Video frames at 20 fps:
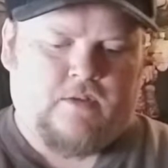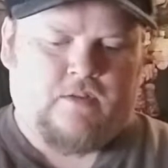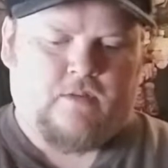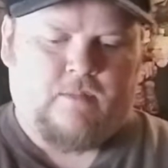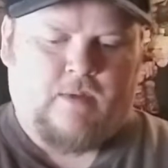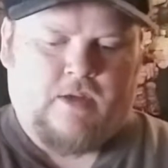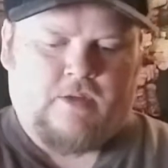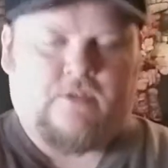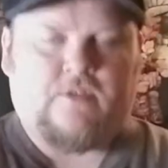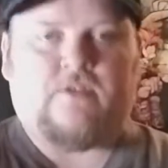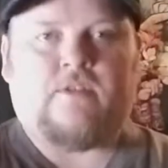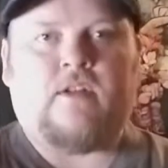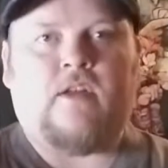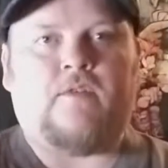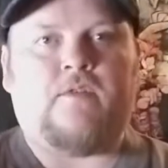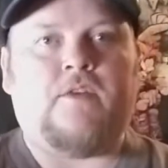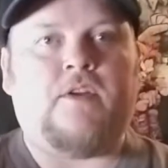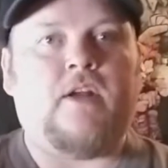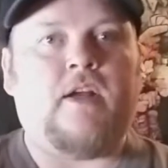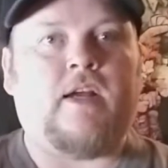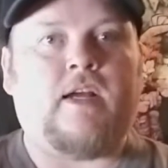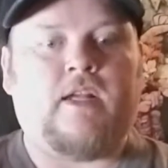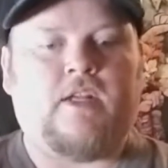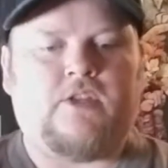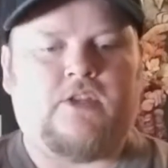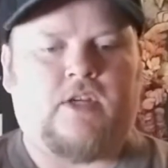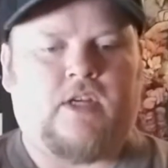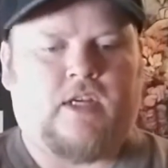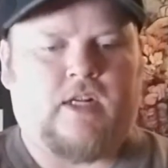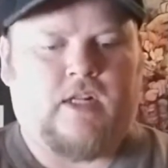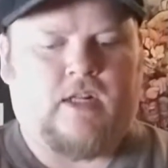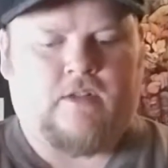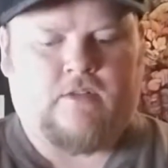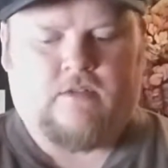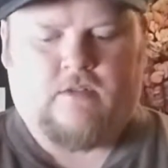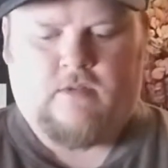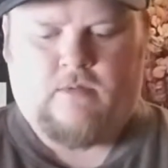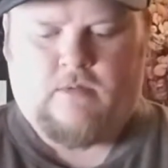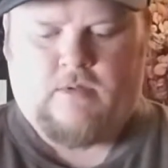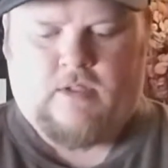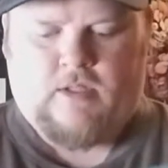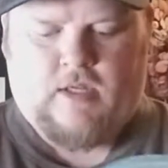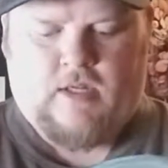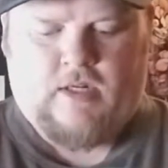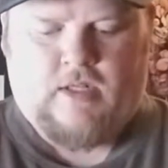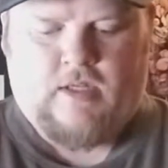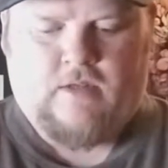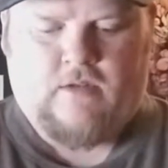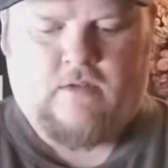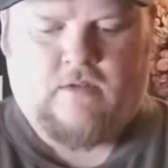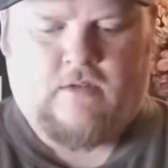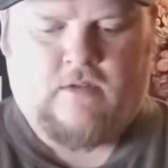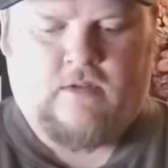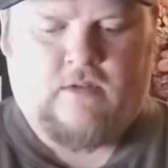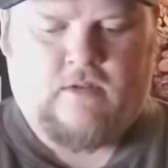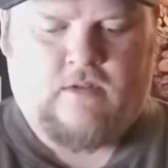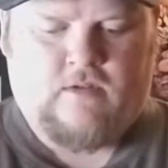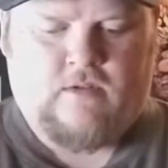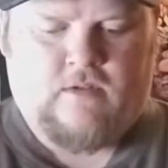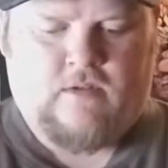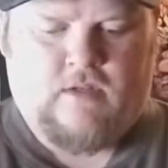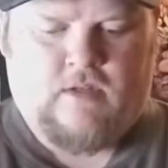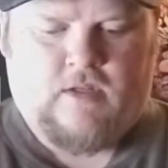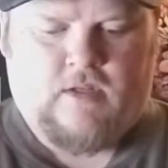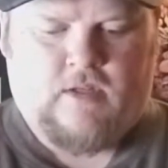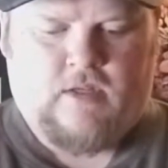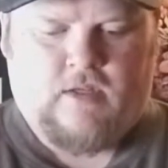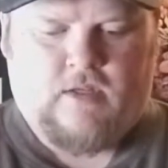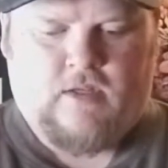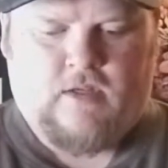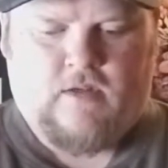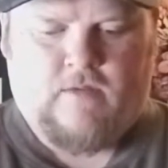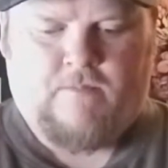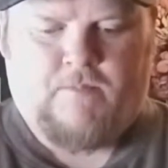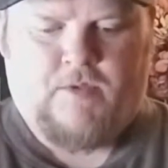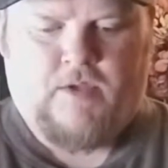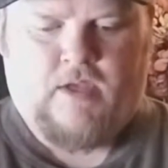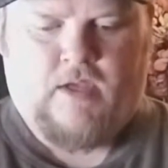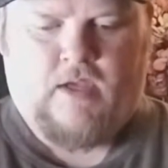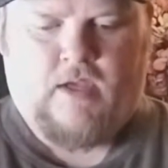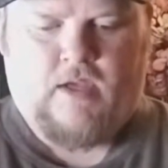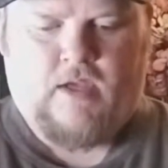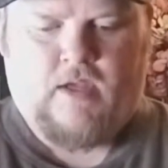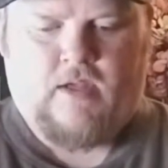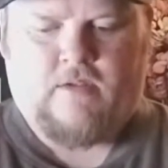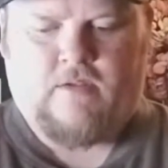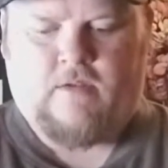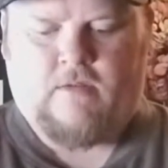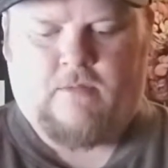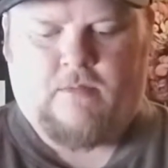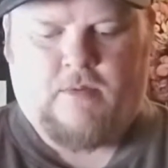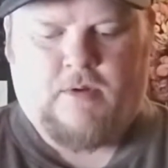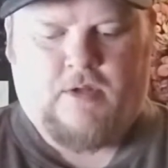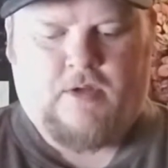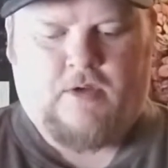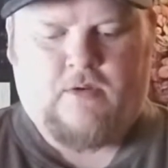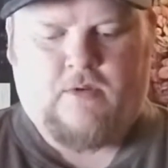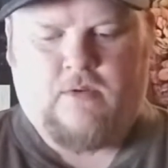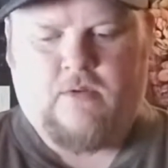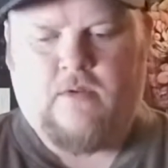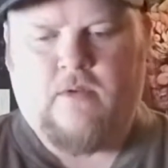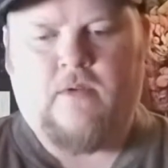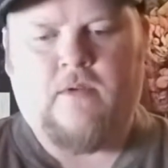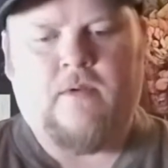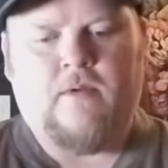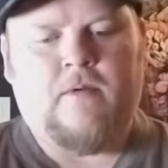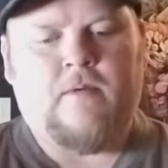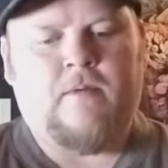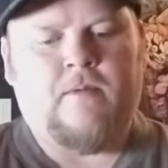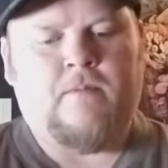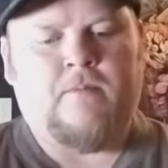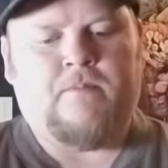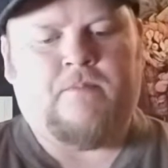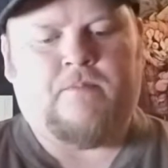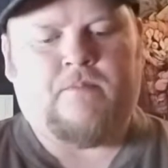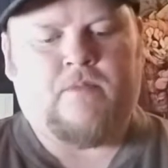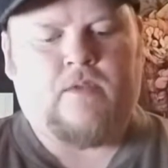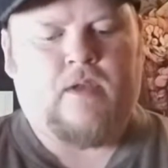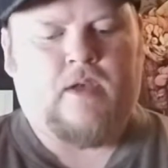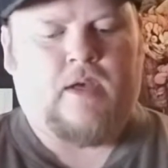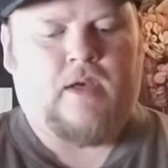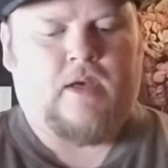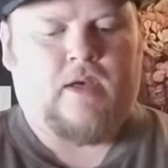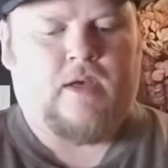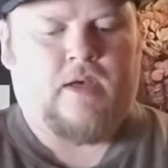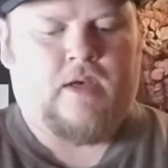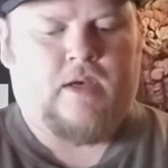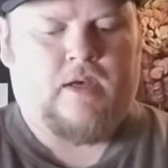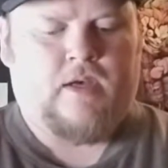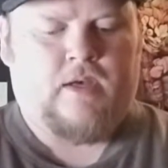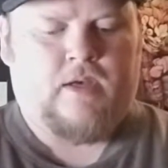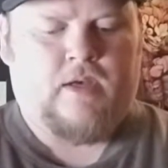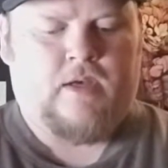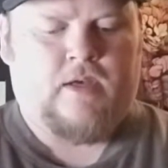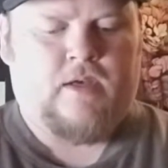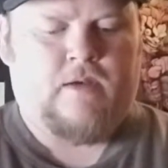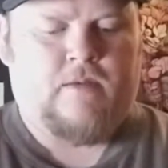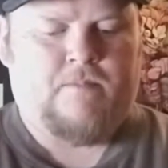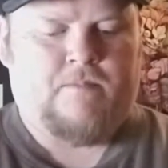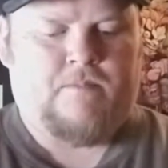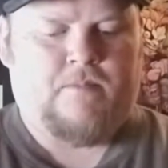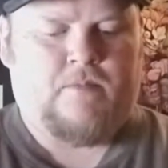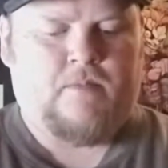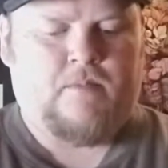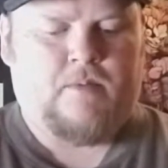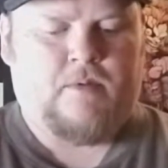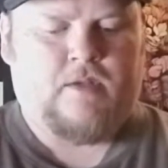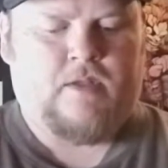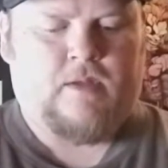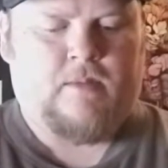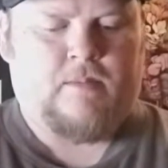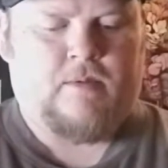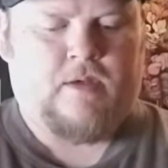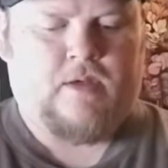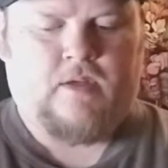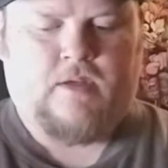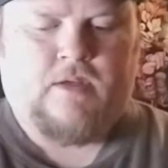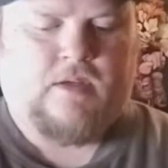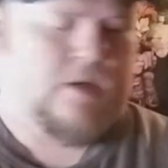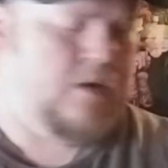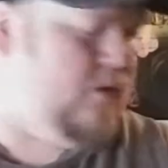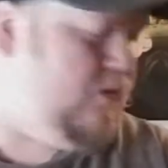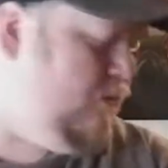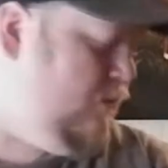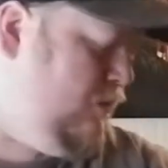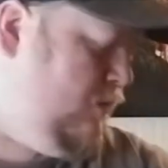some extra stuff in here. I gotta check it out and see what that is. Because, yeah, it seems pretty cool. Put that back in here real